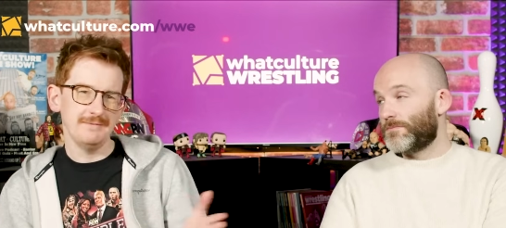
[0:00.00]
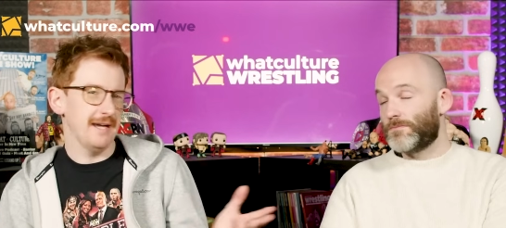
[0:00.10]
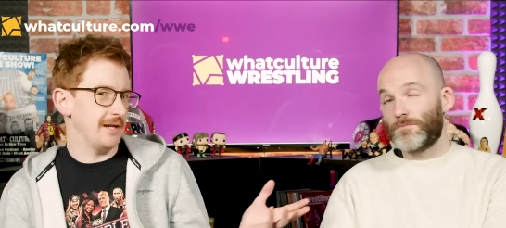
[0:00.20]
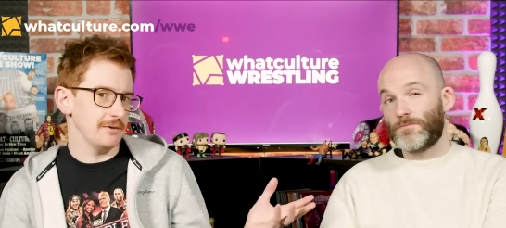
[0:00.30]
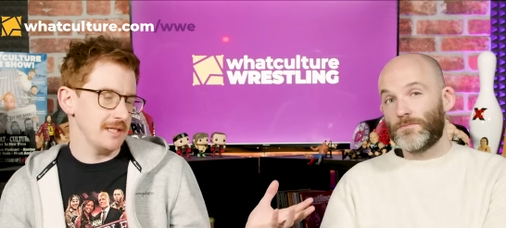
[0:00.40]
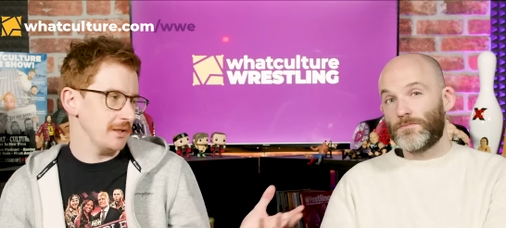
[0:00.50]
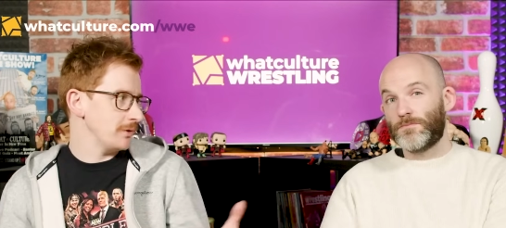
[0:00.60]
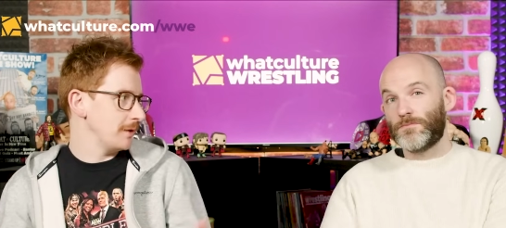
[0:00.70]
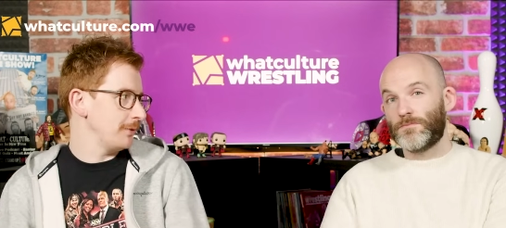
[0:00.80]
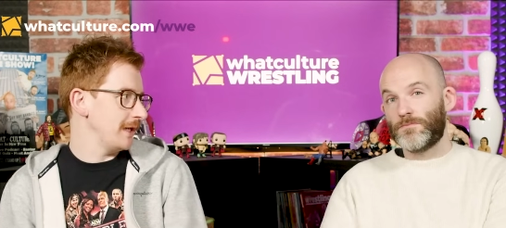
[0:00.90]
Speaker 1: I don't see anyone
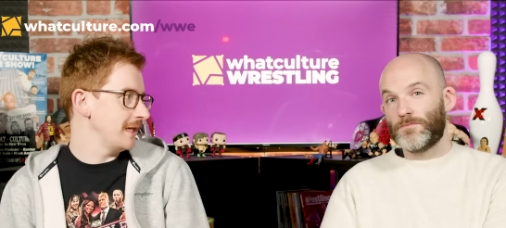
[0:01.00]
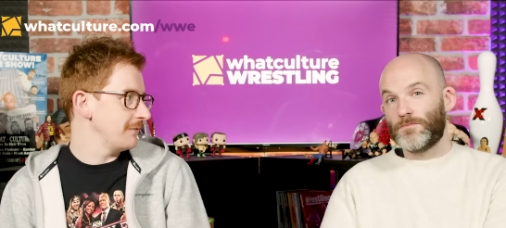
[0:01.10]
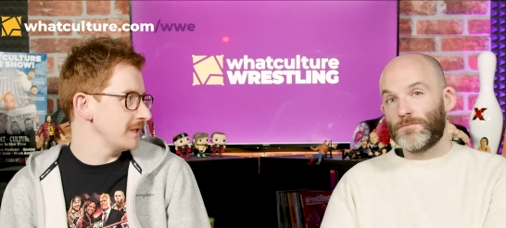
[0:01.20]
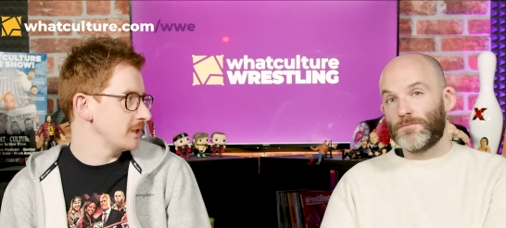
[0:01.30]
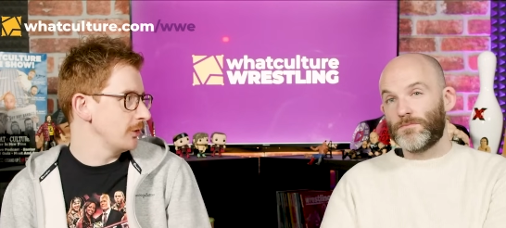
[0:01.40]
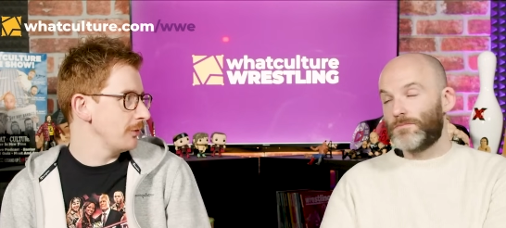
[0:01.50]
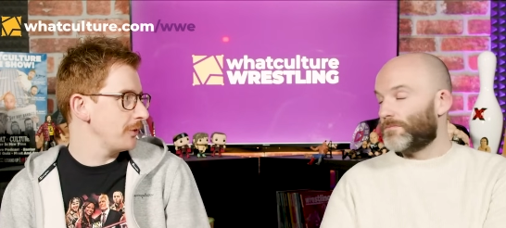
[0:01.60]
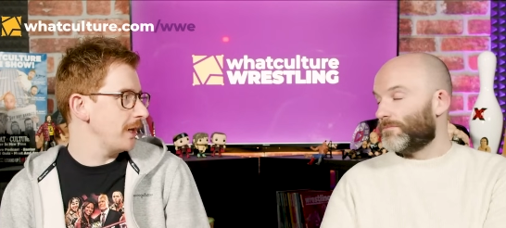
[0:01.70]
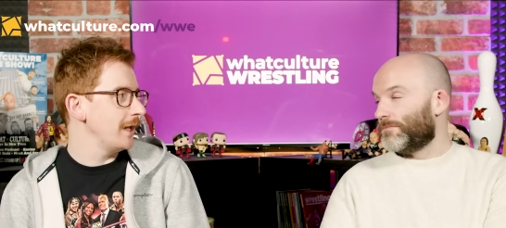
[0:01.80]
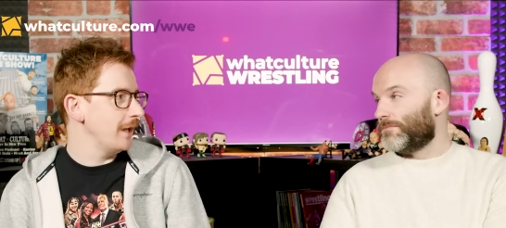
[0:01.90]
complaining if it's
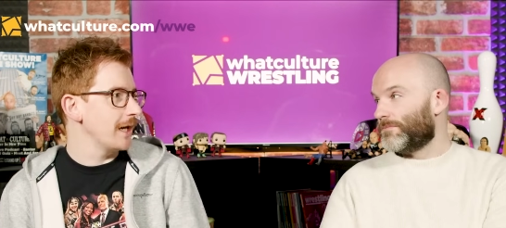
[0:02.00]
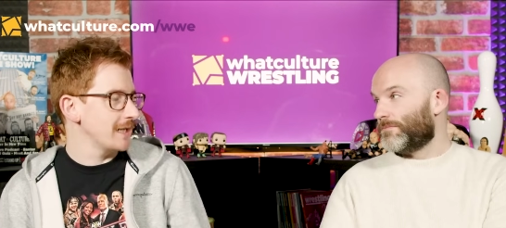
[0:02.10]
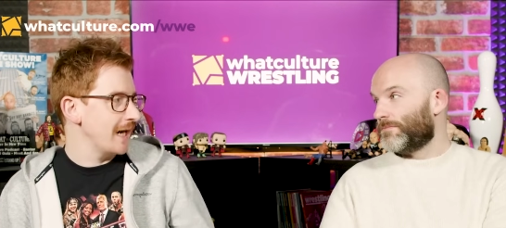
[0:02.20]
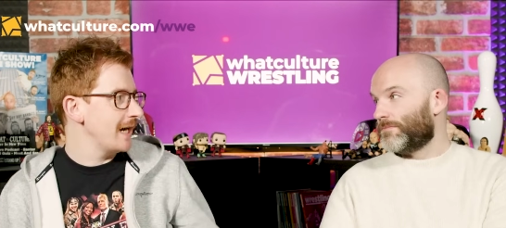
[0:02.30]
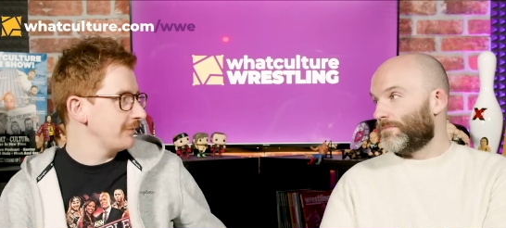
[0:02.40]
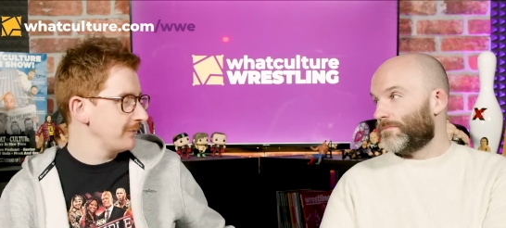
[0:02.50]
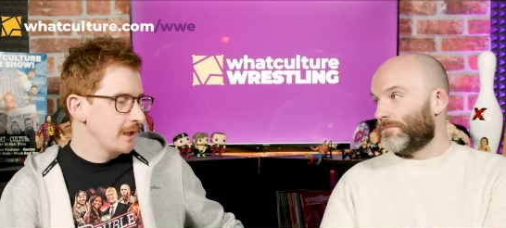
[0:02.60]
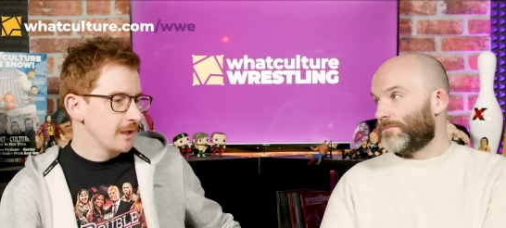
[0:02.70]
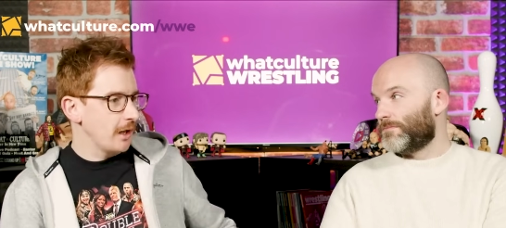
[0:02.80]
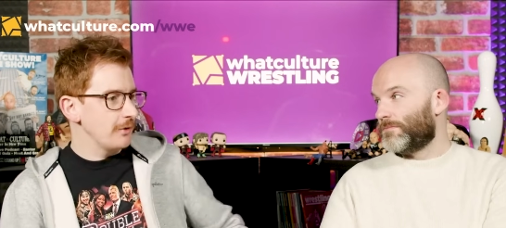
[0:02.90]
Gunther. I like that.
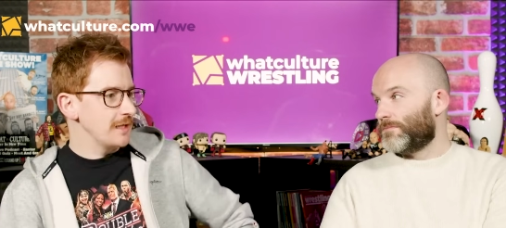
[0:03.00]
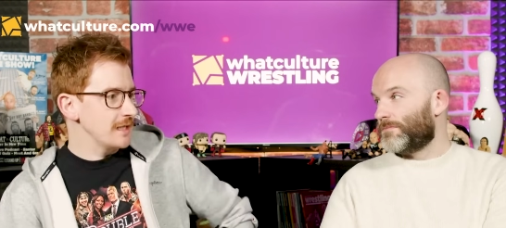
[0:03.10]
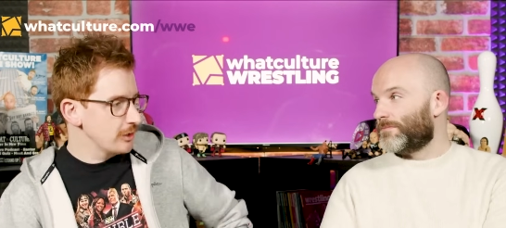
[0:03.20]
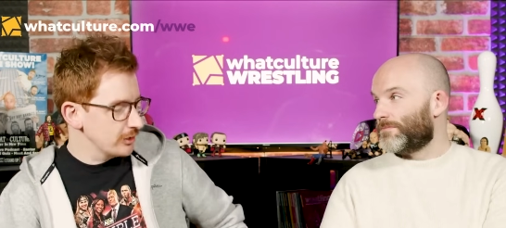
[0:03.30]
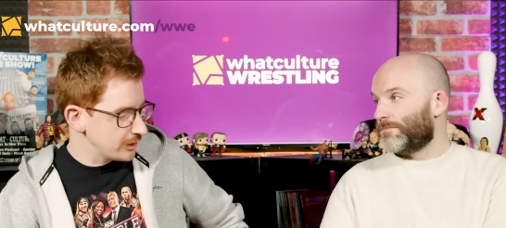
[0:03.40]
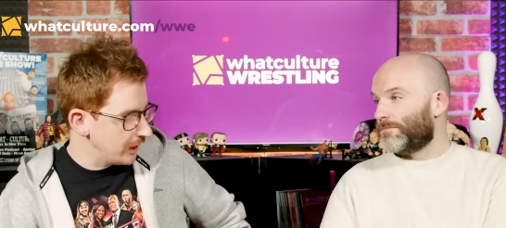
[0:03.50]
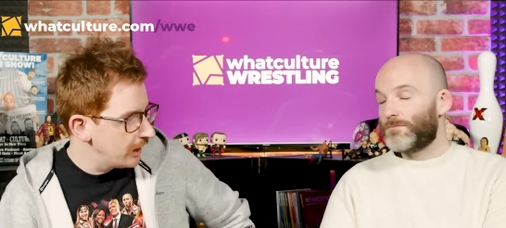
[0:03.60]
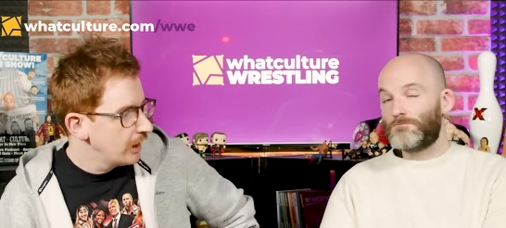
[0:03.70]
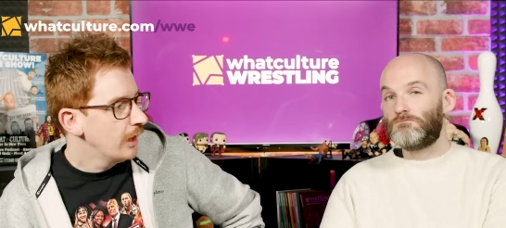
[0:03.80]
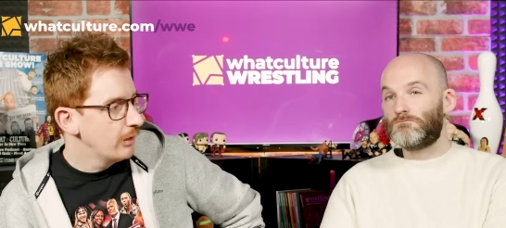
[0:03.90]
Of Cody exhausted, like,
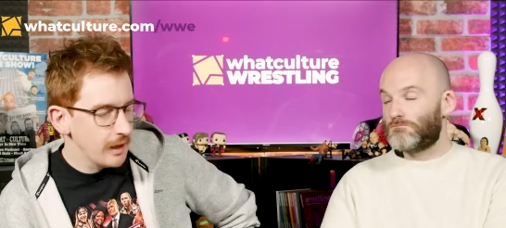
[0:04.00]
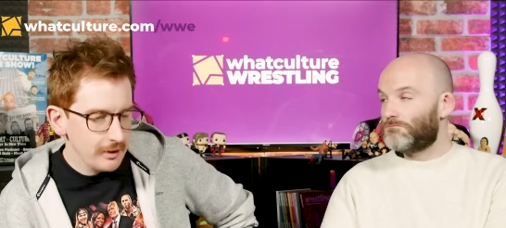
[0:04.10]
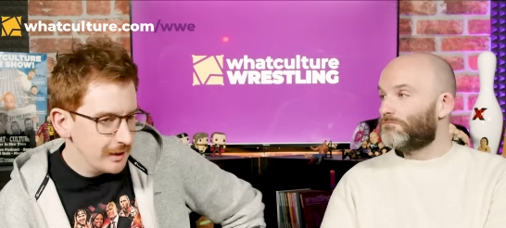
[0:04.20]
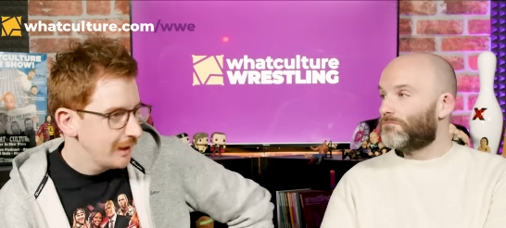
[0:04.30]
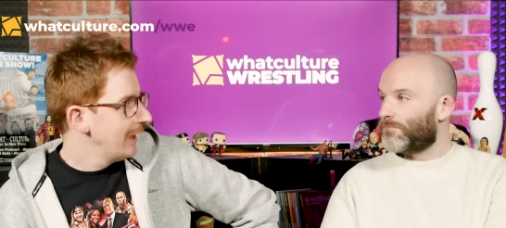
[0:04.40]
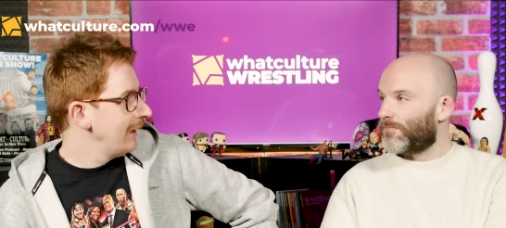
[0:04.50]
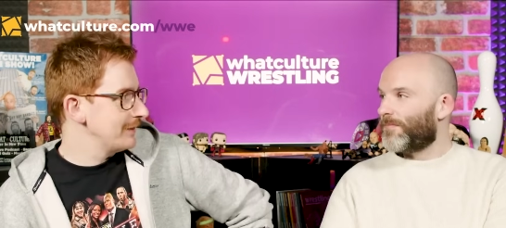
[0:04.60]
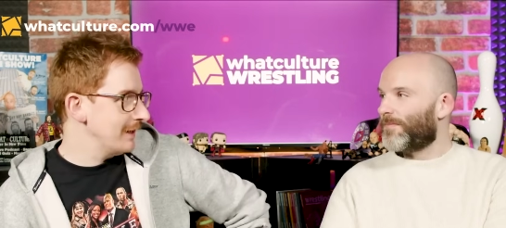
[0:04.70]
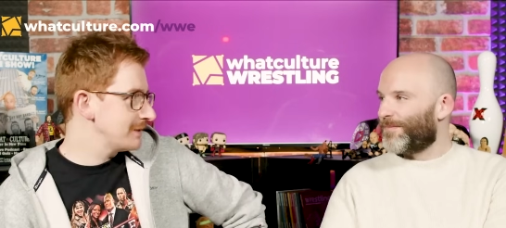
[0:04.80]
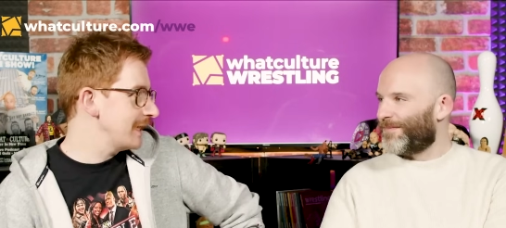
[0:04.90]
well, I
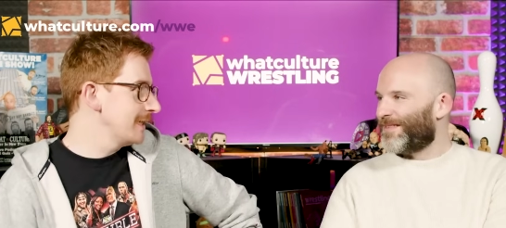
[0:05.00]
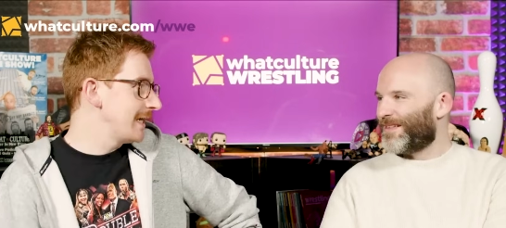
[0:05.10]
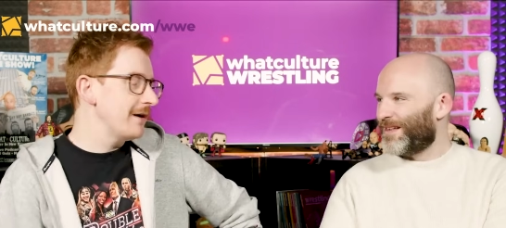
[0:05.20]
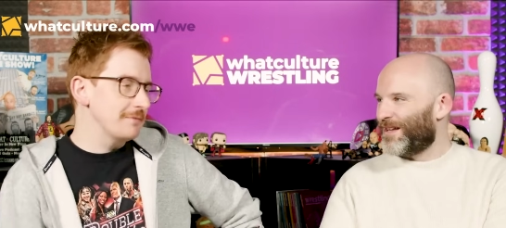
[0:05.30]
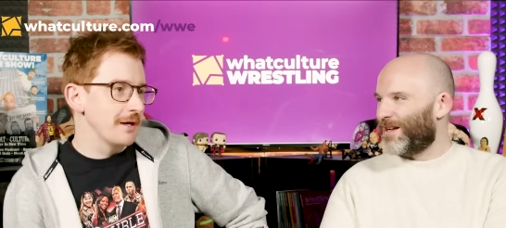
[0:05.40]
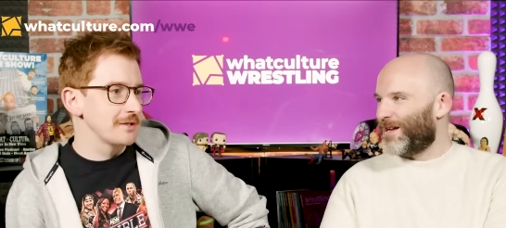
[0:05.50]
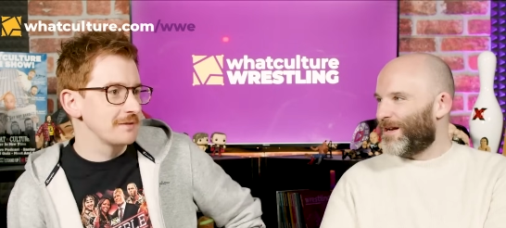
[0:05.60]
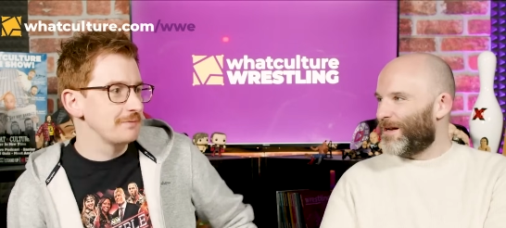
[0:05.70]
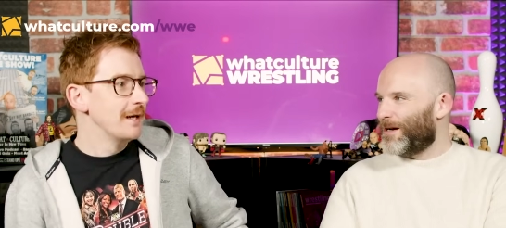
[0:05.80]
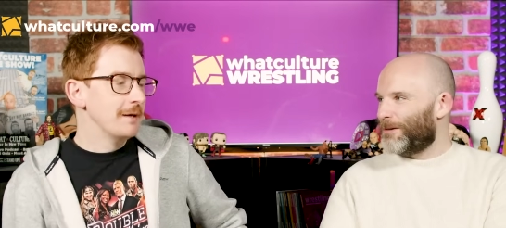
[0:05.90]
think I've taken care of most
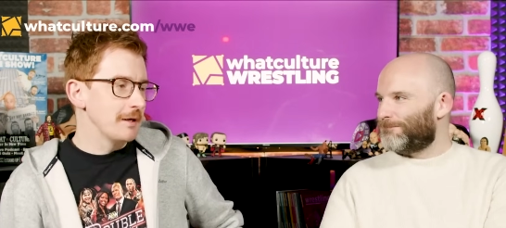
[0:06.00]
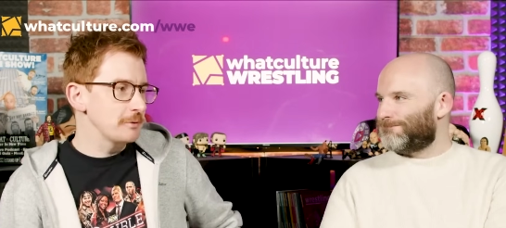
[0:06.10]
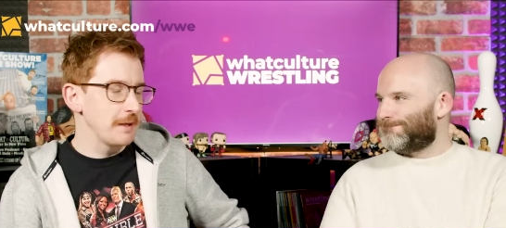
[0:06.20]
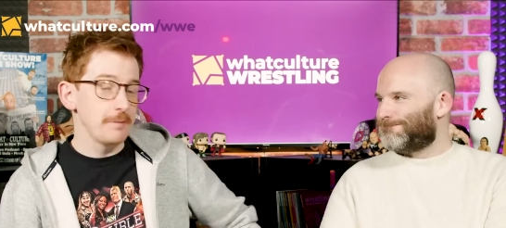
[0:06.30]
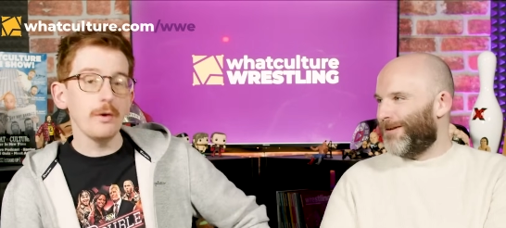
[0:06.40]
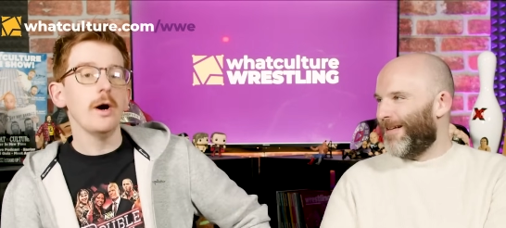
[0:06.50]
of most people.